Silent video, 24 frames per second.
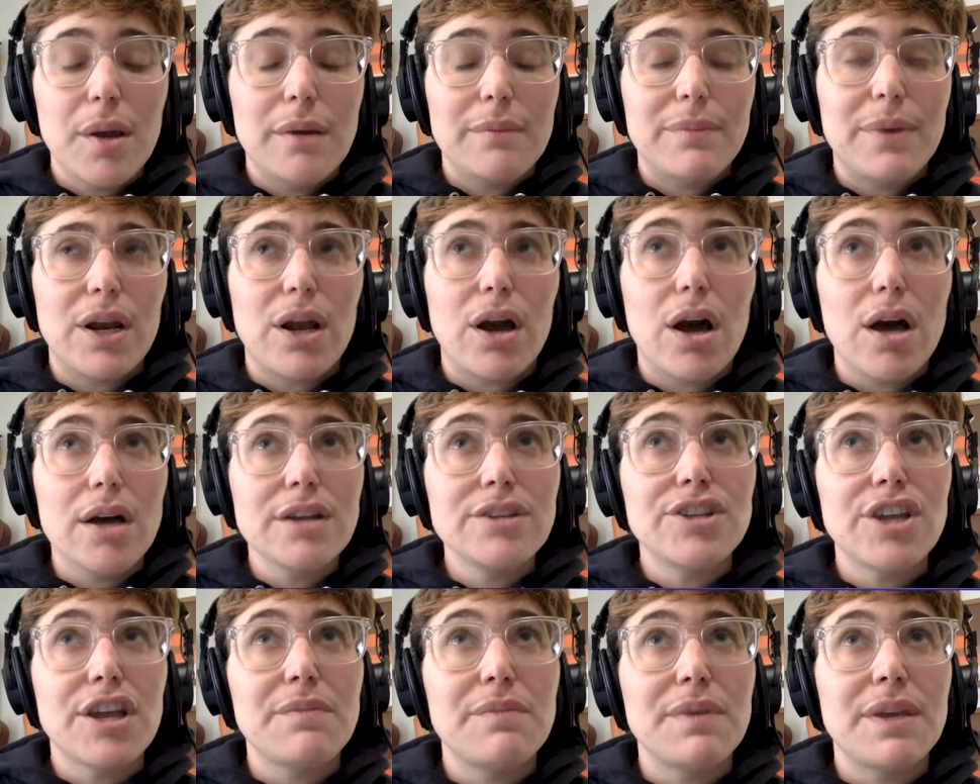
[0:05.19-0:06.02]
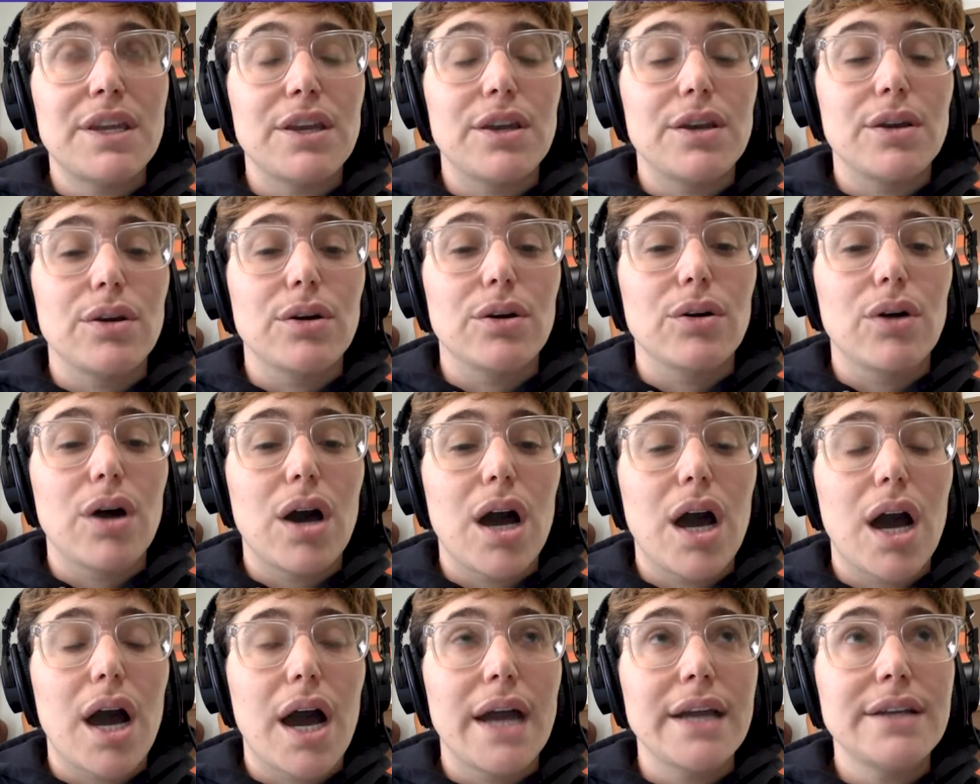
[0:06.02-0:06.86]
But on J B U,
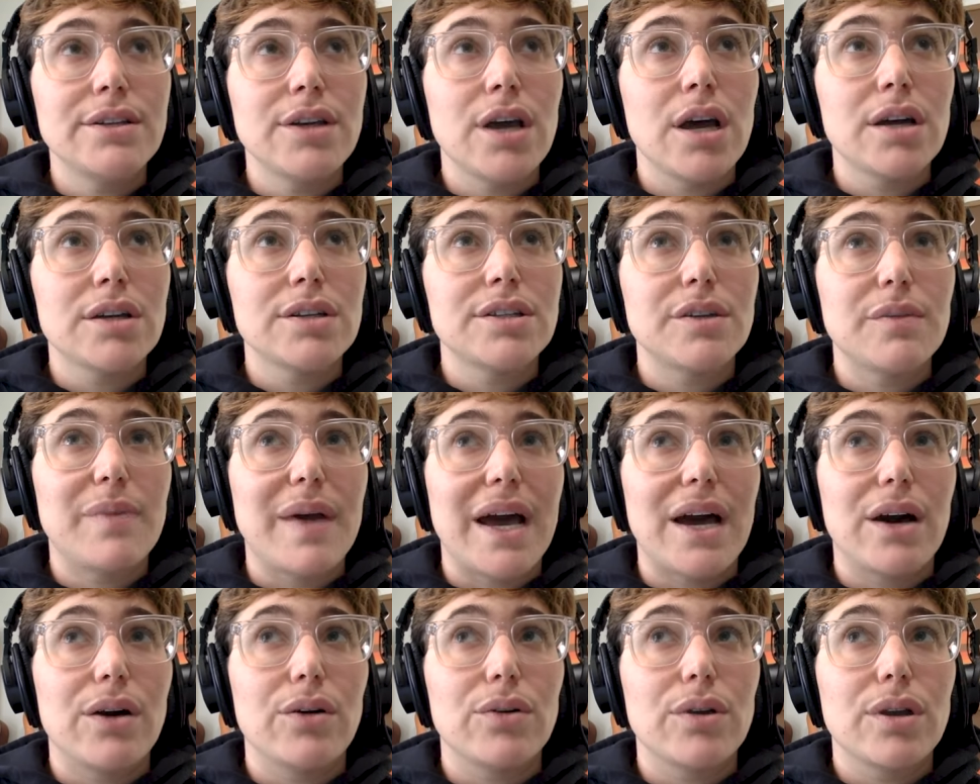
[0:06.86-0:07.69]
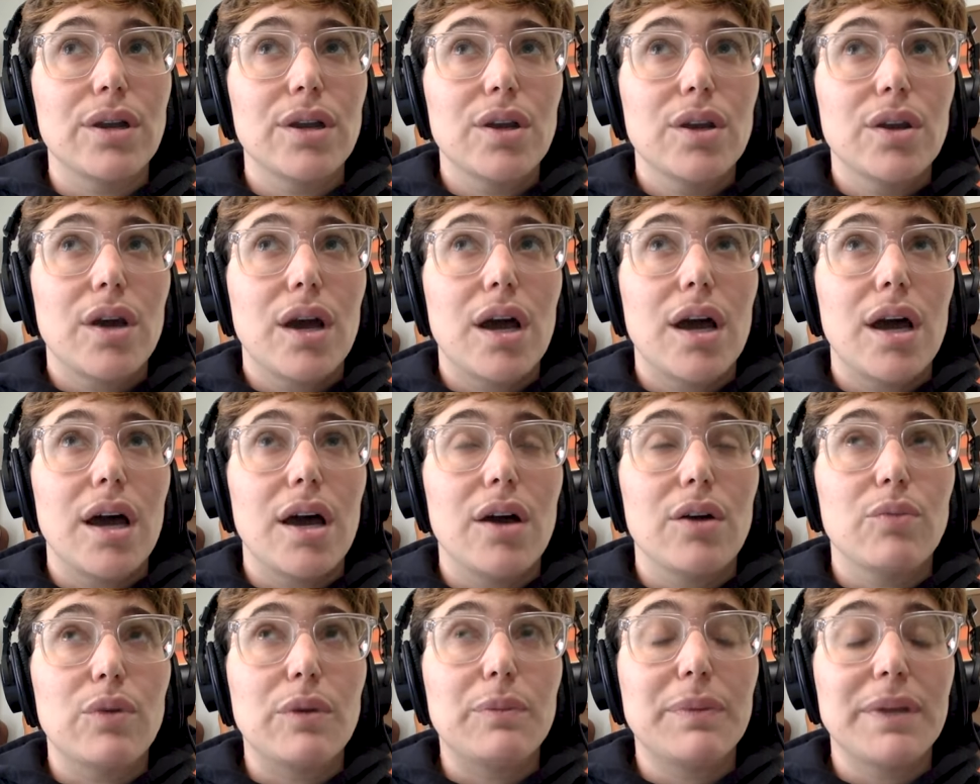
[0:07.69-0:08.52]
I talked about
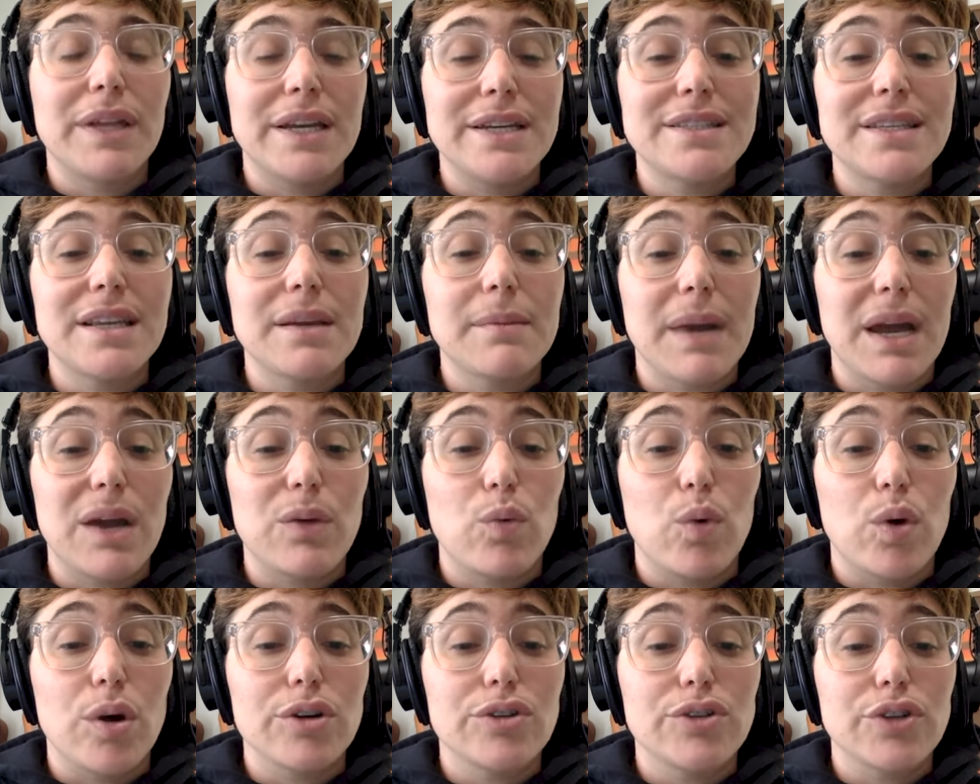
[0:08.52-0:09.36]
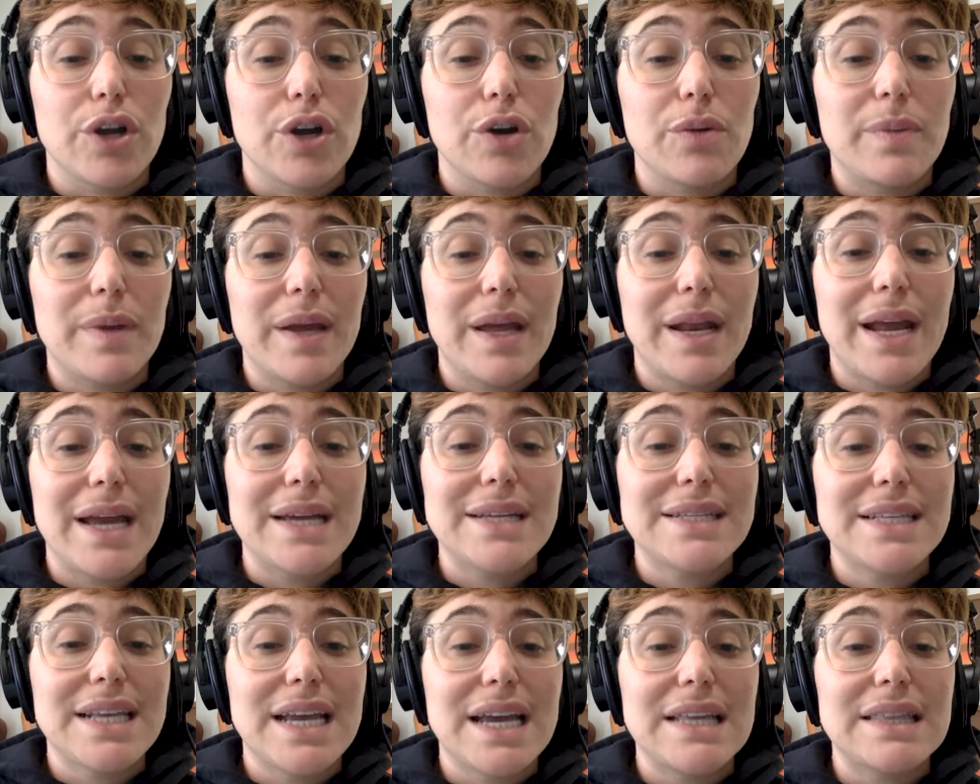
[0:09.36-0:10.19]
uh, replacing my wardrobe, and I
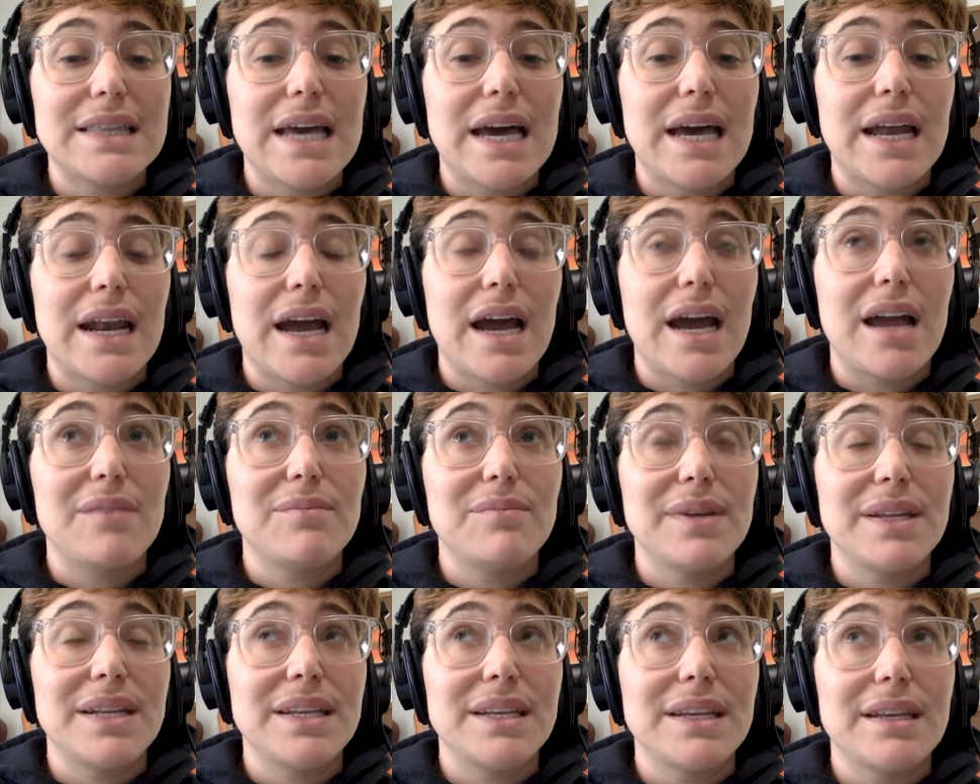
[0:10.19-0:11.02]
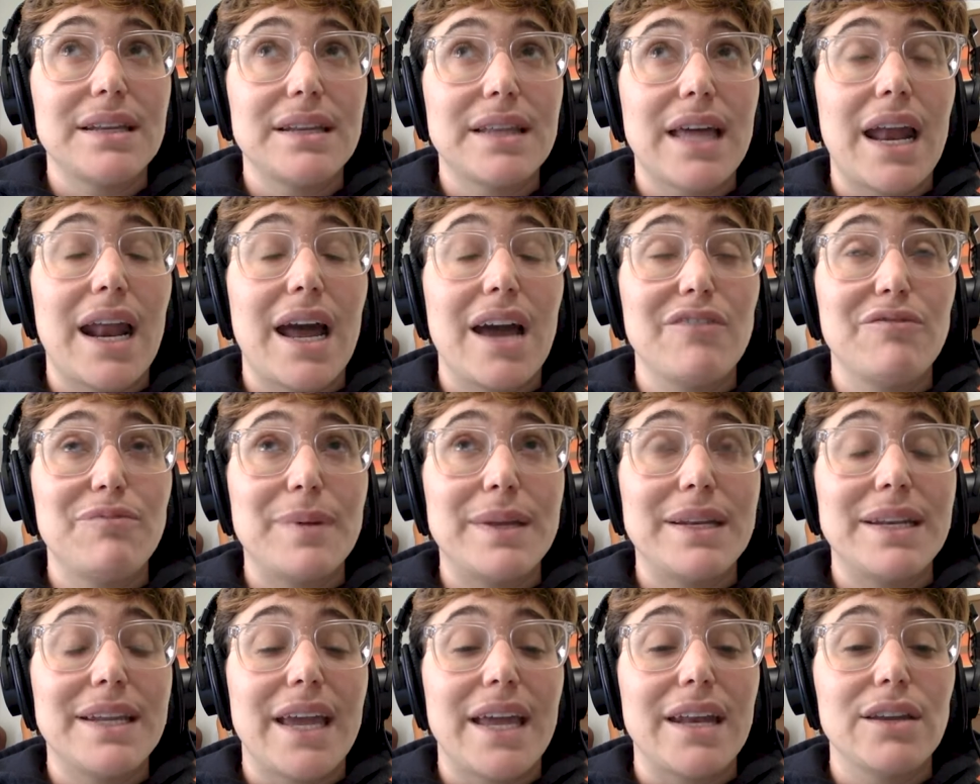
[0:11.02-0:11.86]
said that I've been that I've
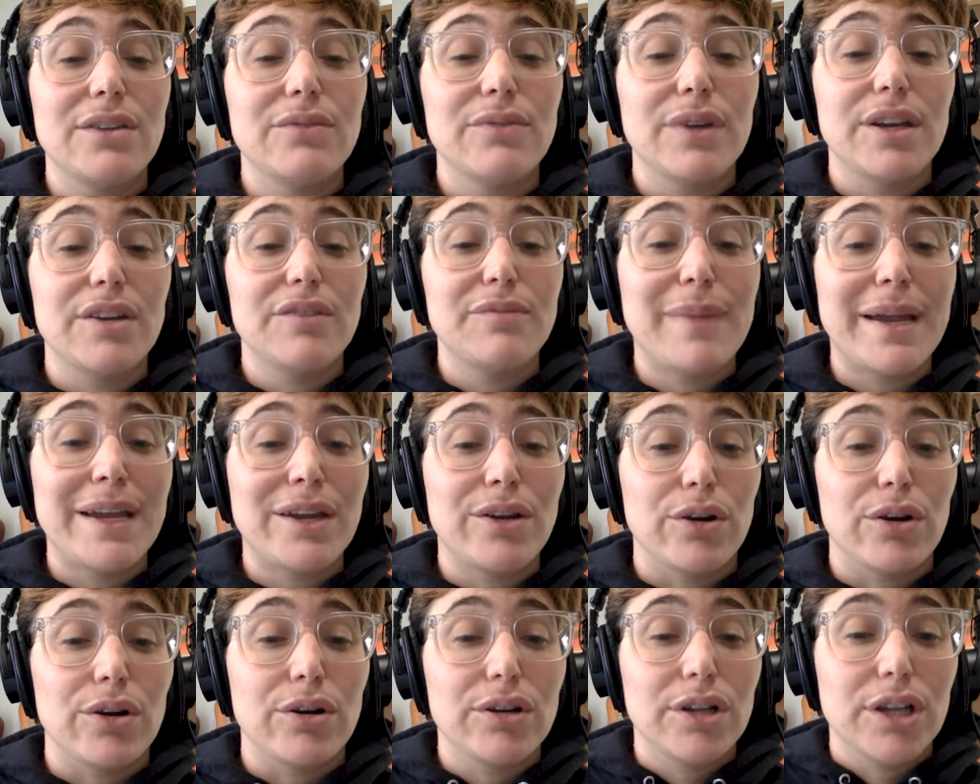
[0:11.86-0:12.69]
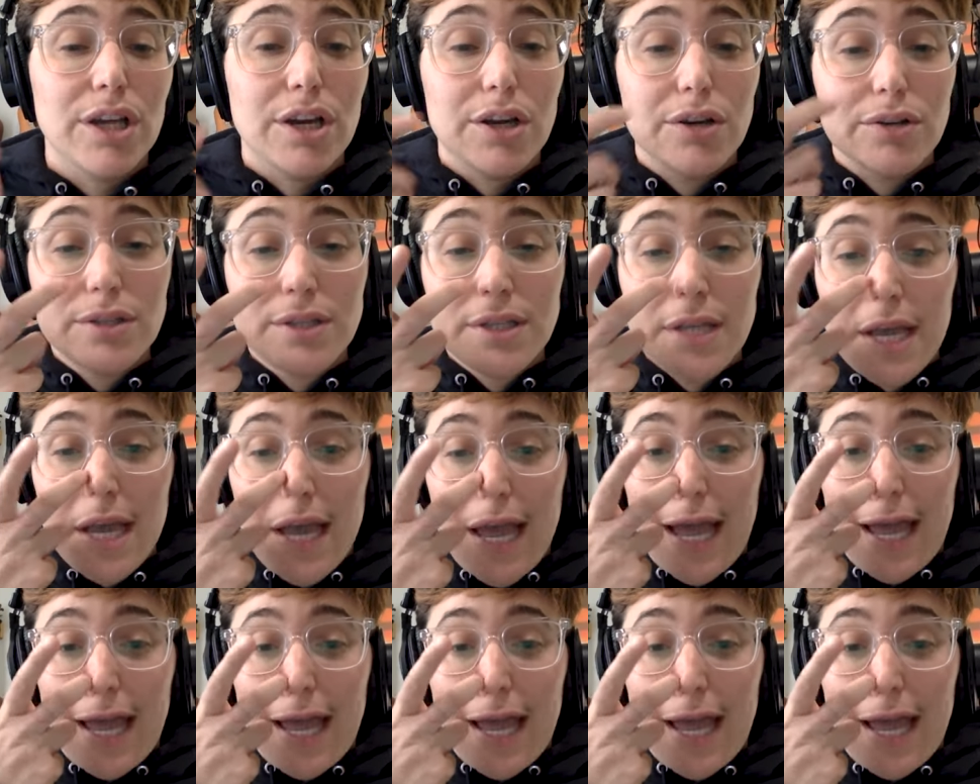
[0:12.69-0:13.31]
been getting rid of my girl clothes,